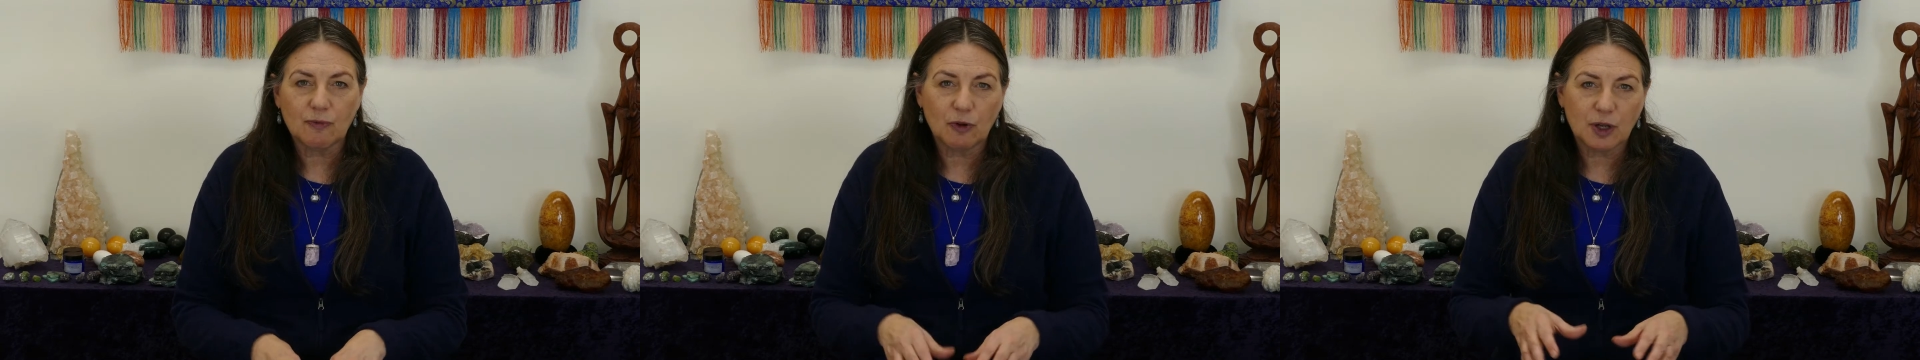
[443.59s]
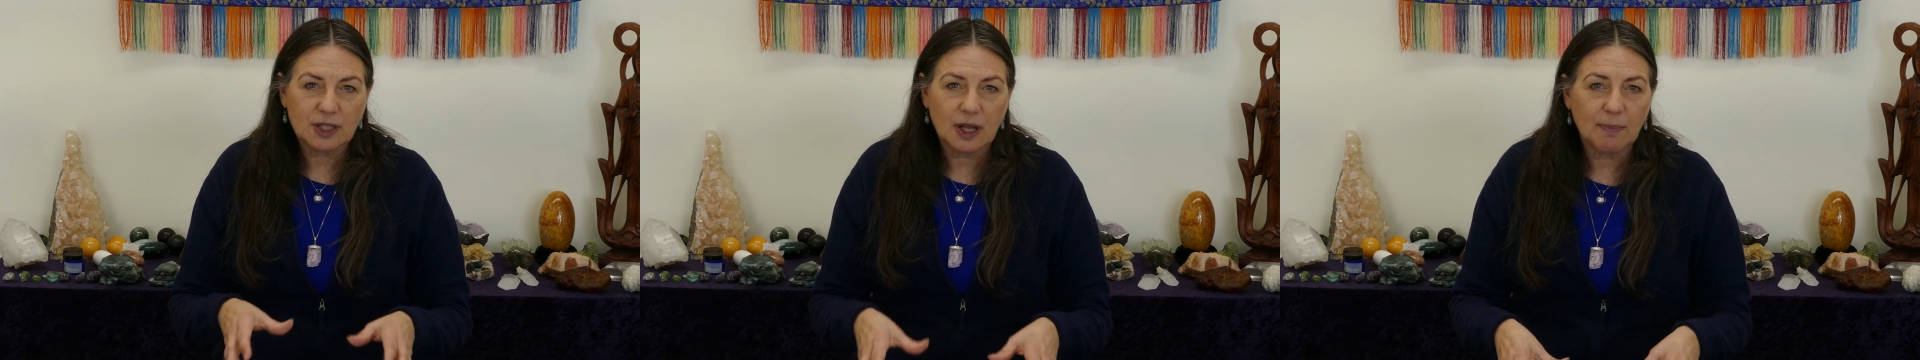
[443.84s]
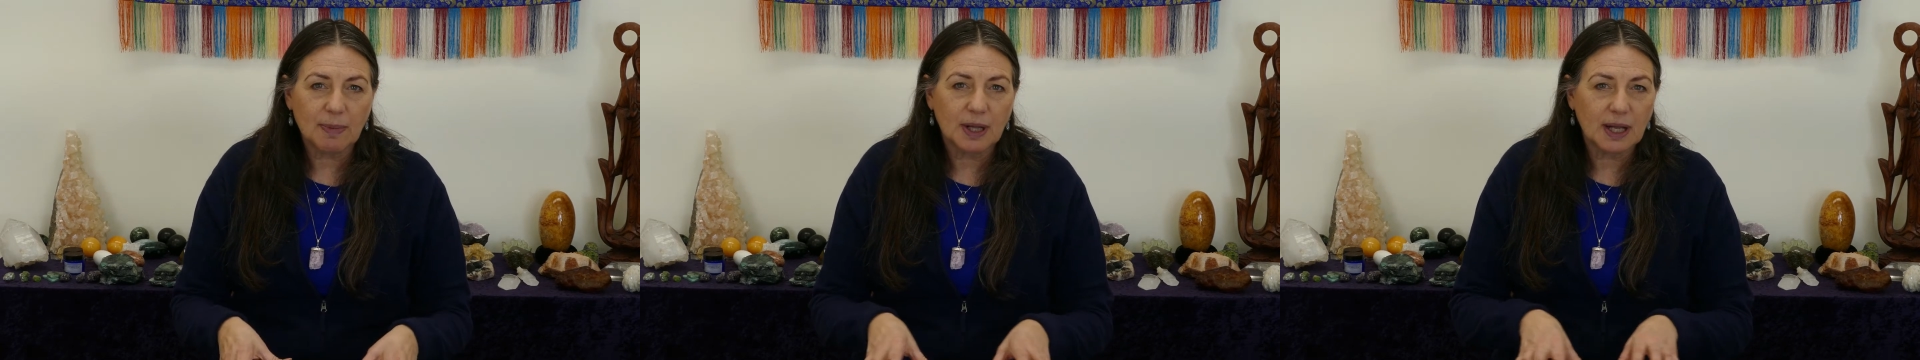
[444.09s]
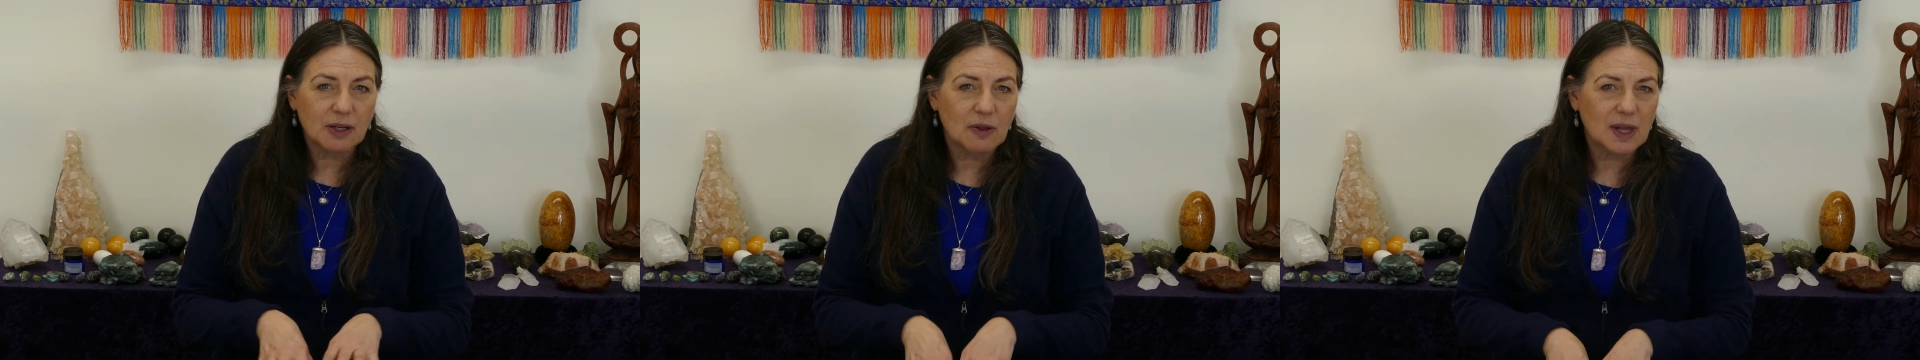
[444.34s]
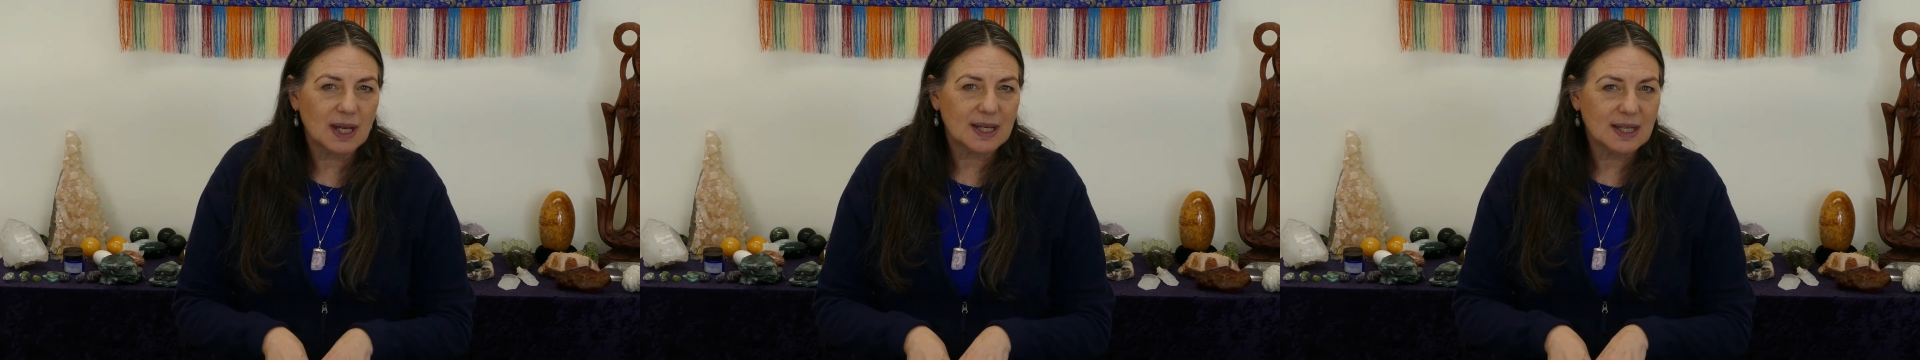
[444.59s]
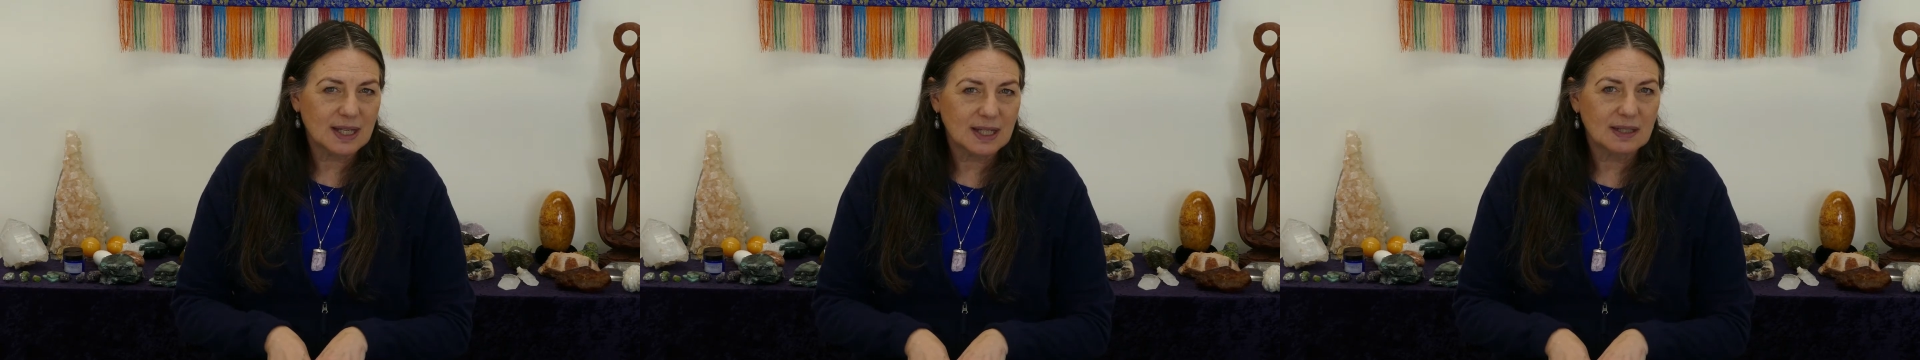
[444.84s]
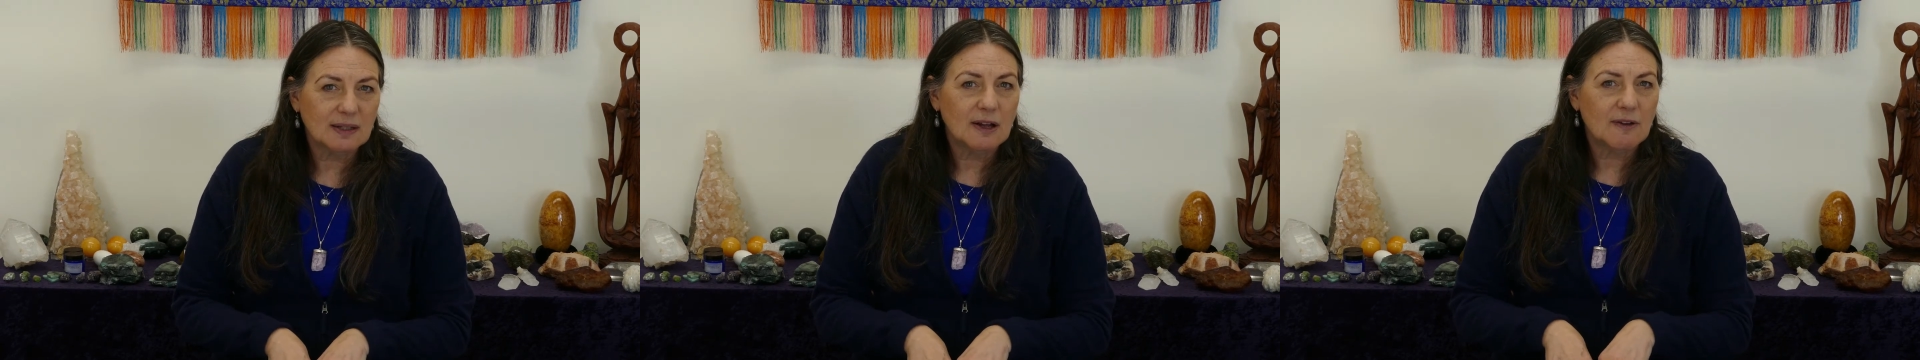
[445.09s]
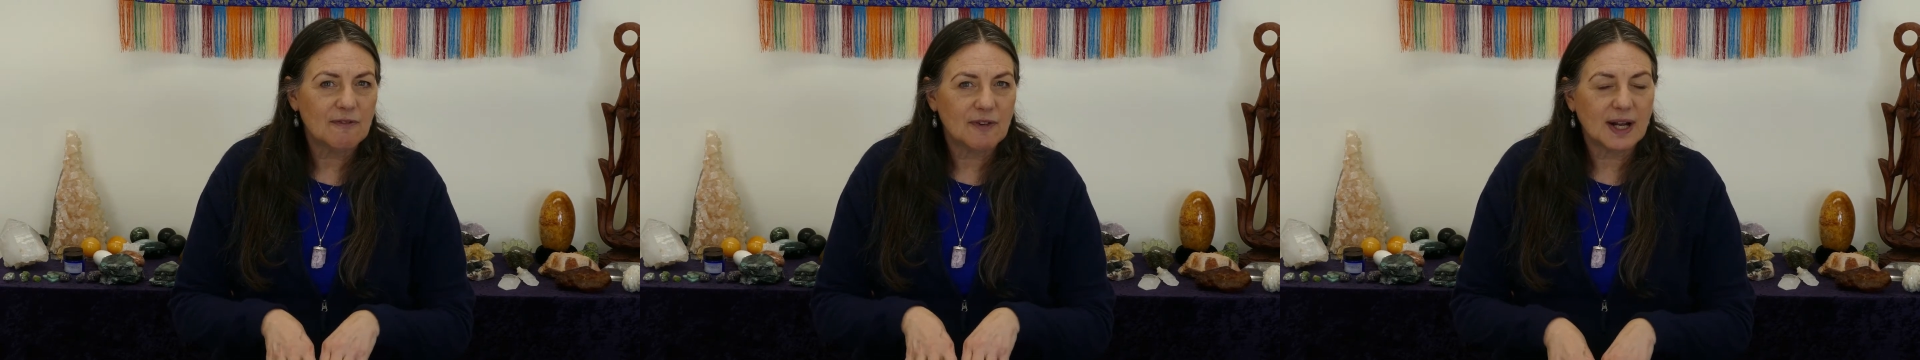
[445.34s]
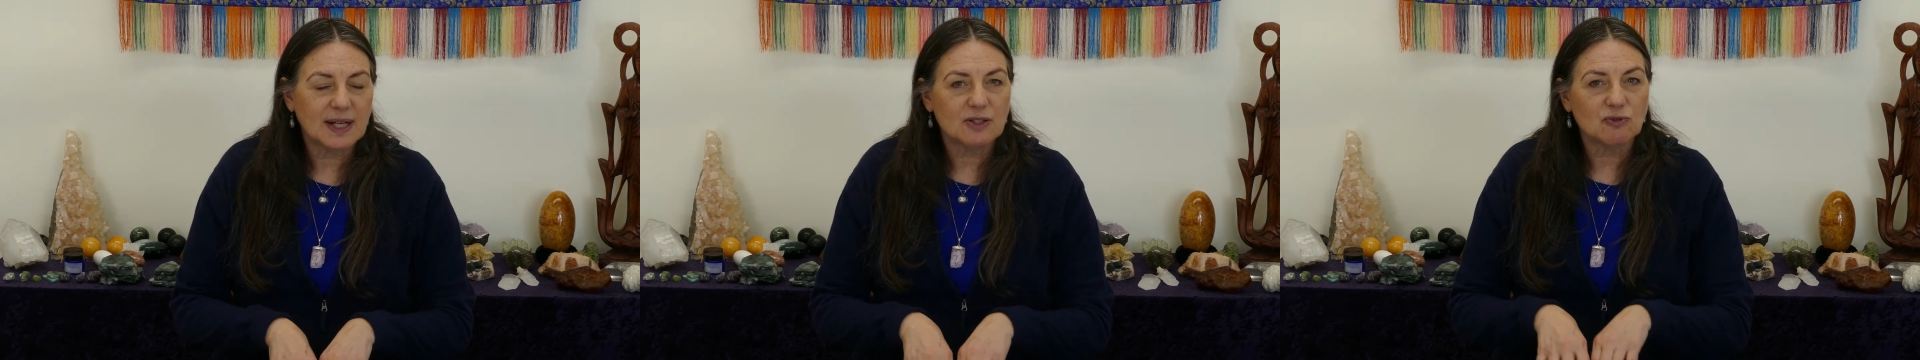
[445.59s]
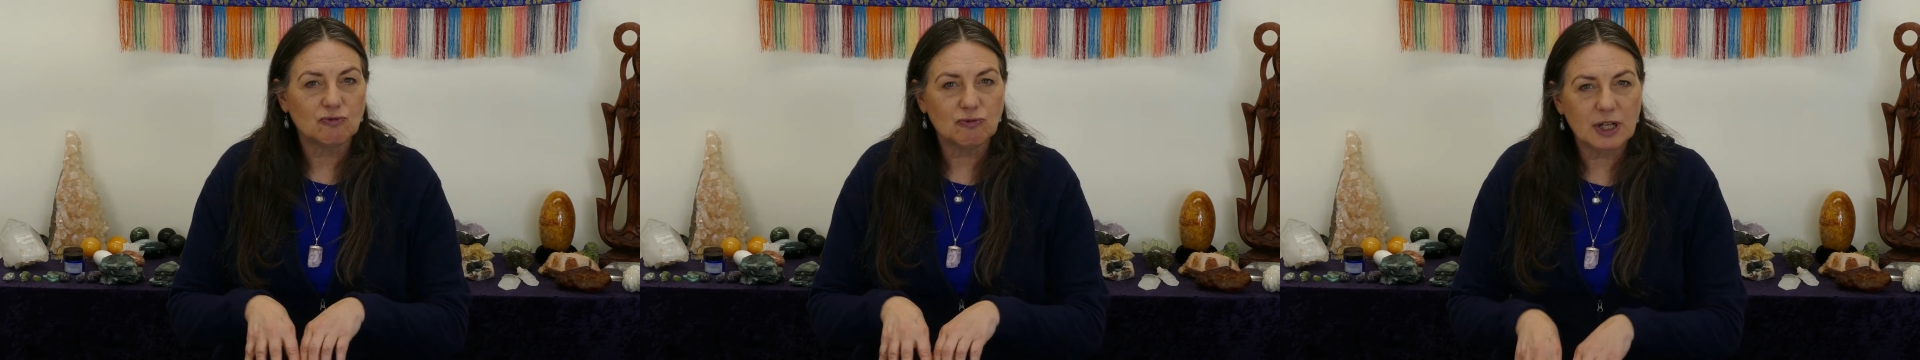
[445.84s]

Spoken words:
For example, I know that Neil finds